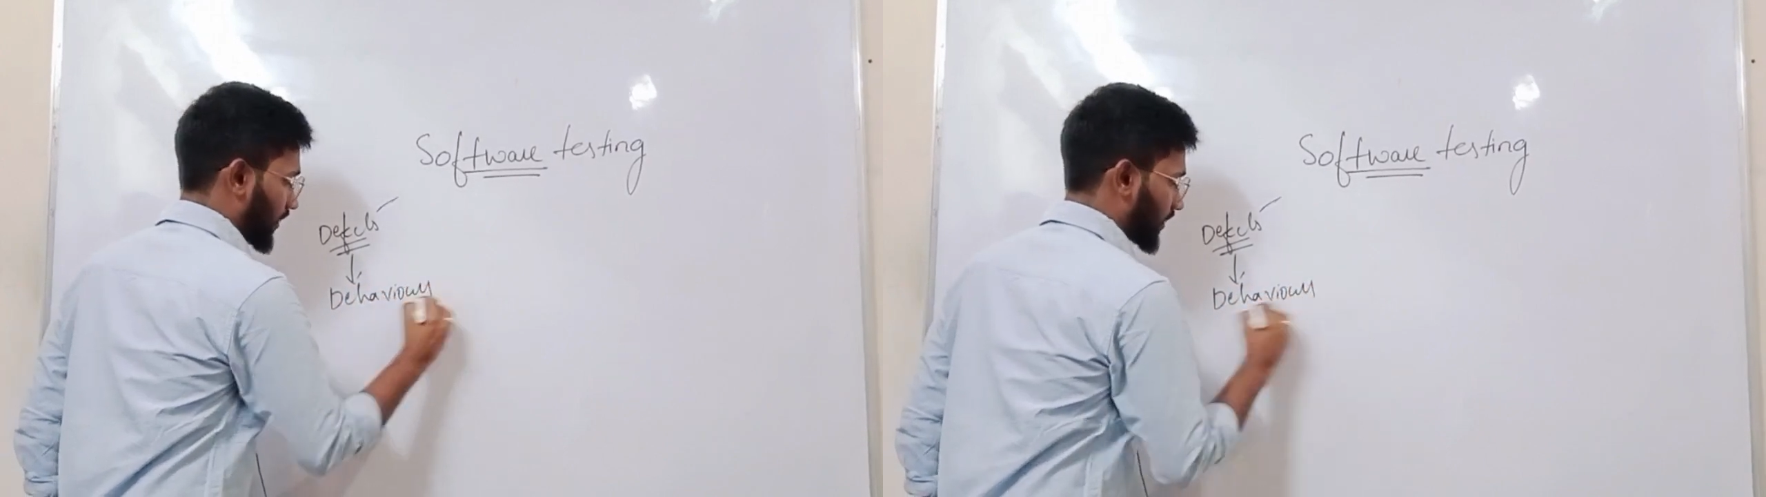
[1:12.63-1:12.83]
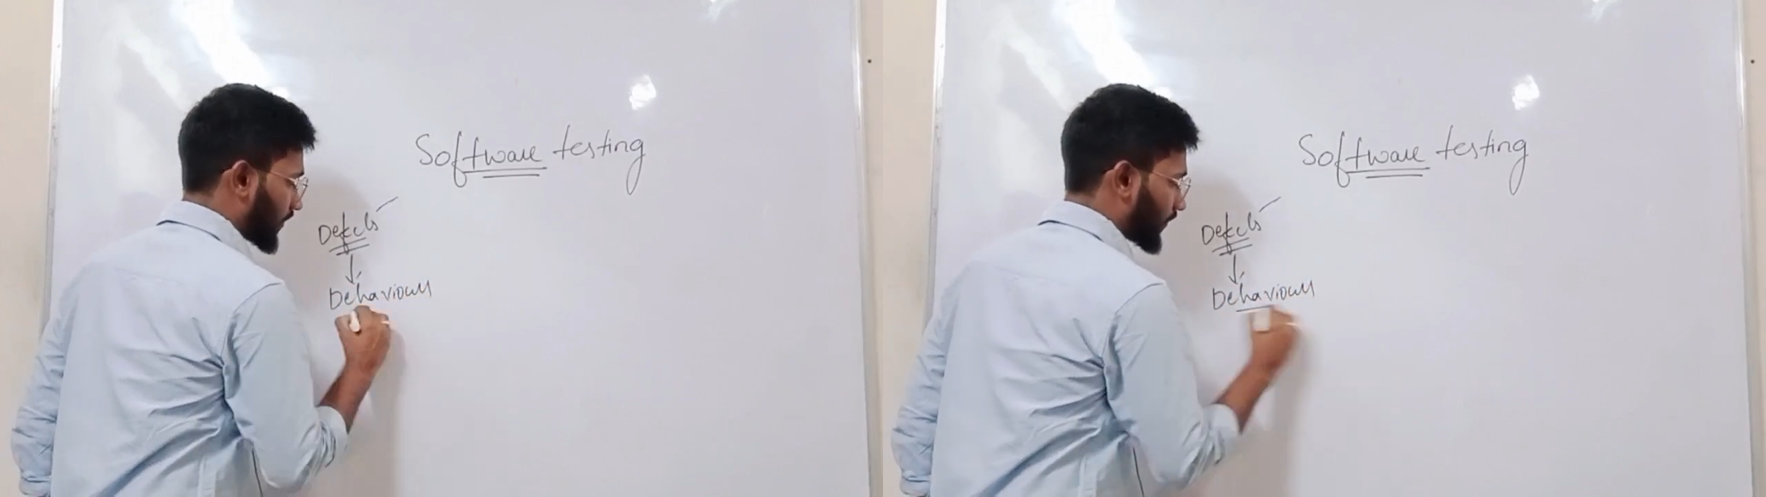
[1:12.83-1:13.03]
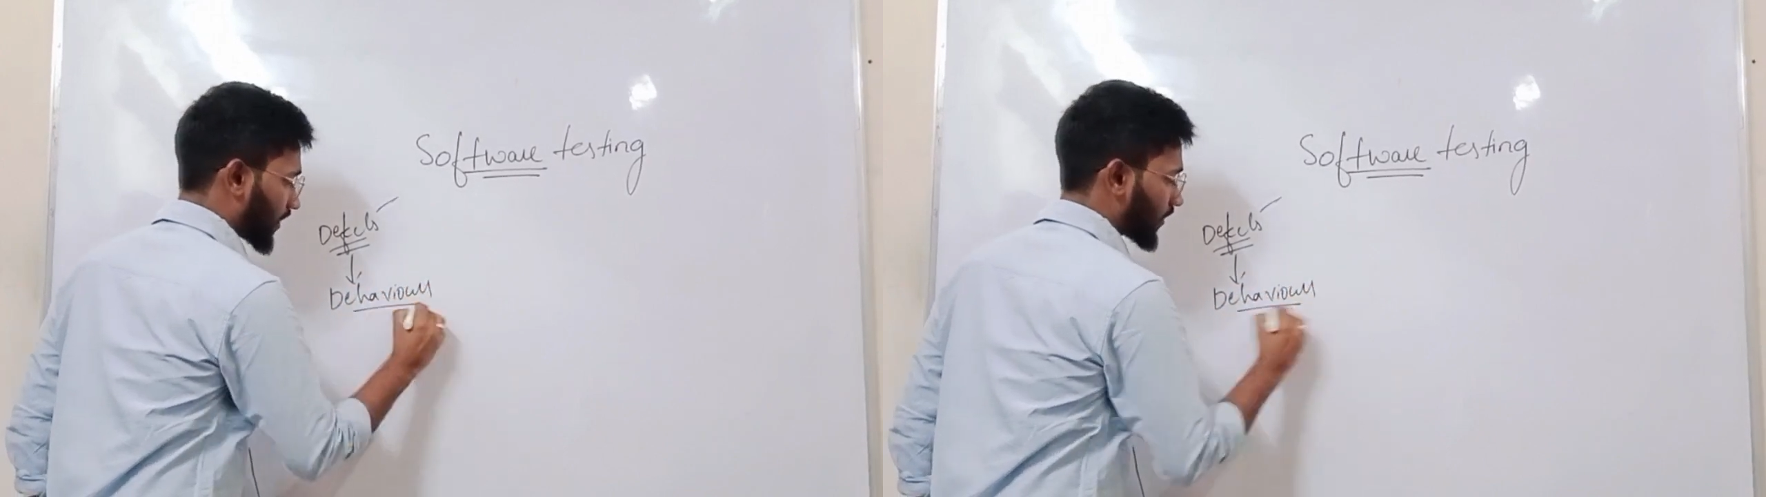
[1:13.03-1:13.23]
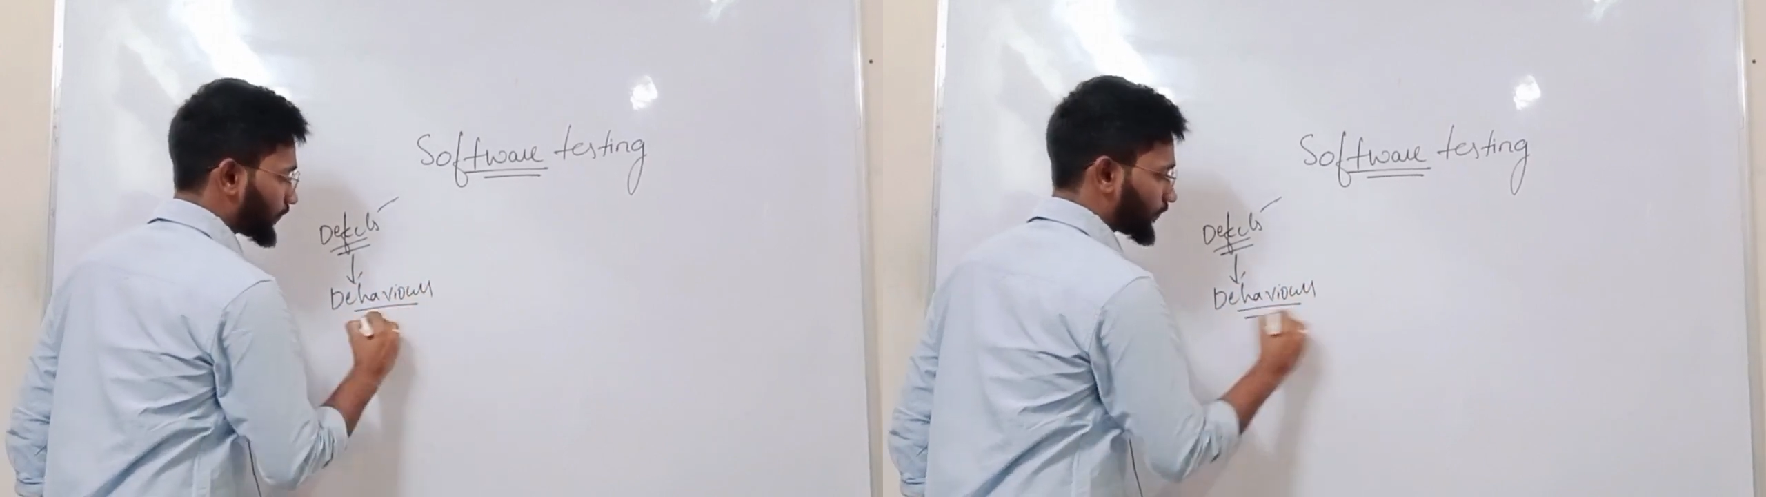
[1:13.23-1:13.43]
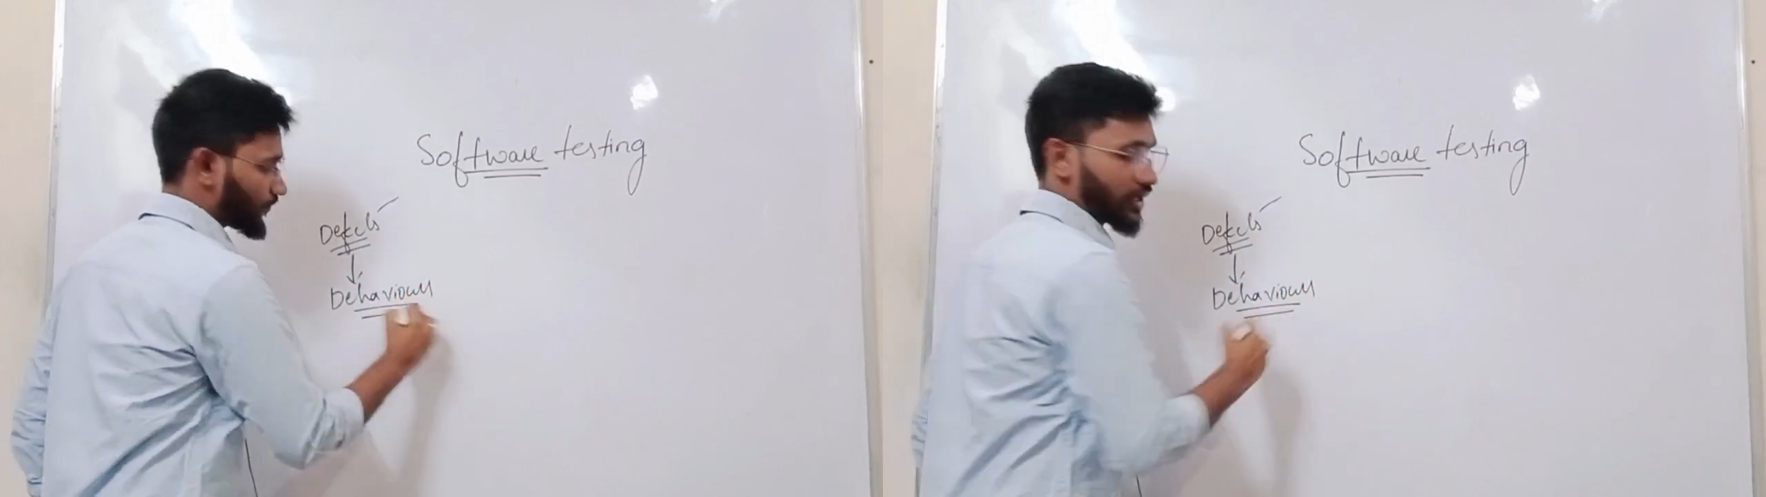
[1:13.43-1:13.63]
The way
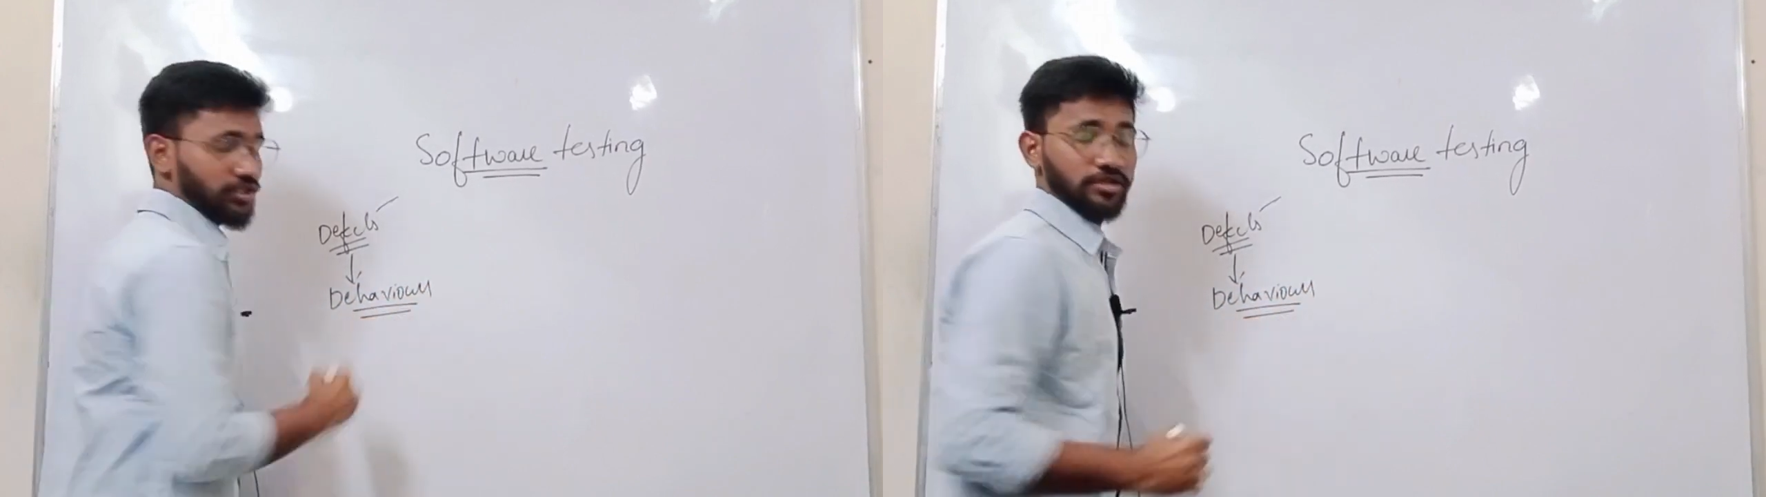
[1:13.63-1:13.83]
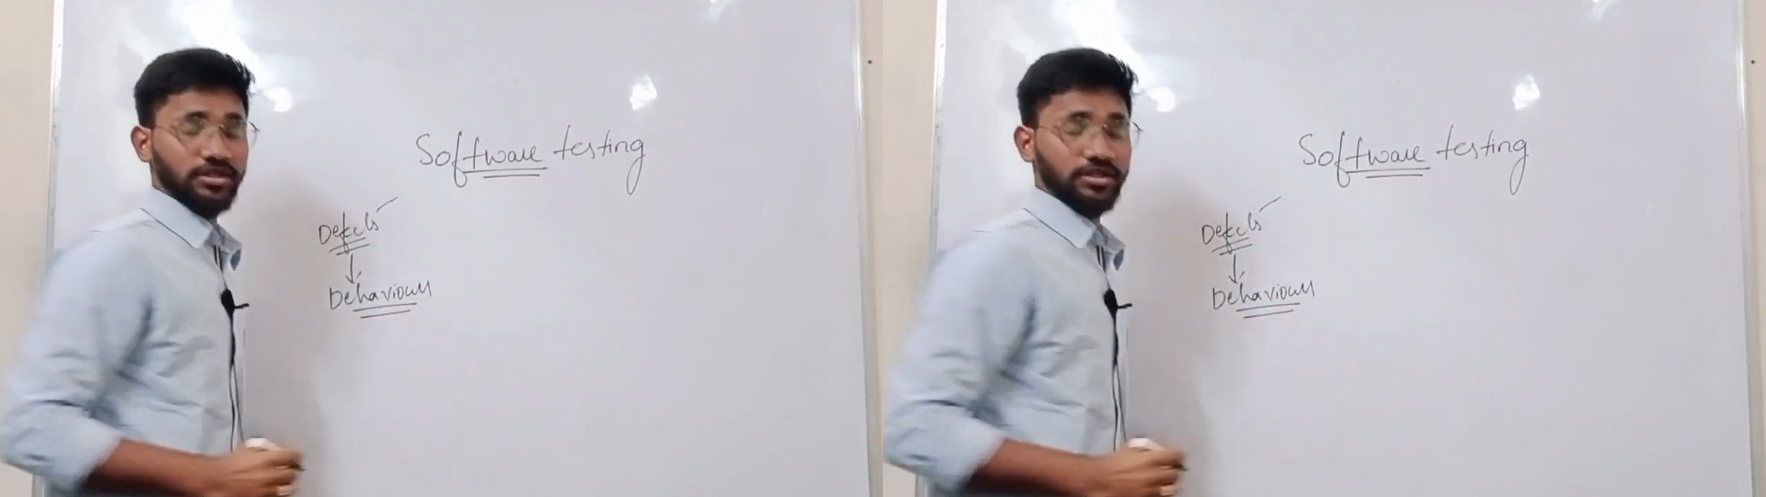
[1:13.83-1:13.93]
of we are checking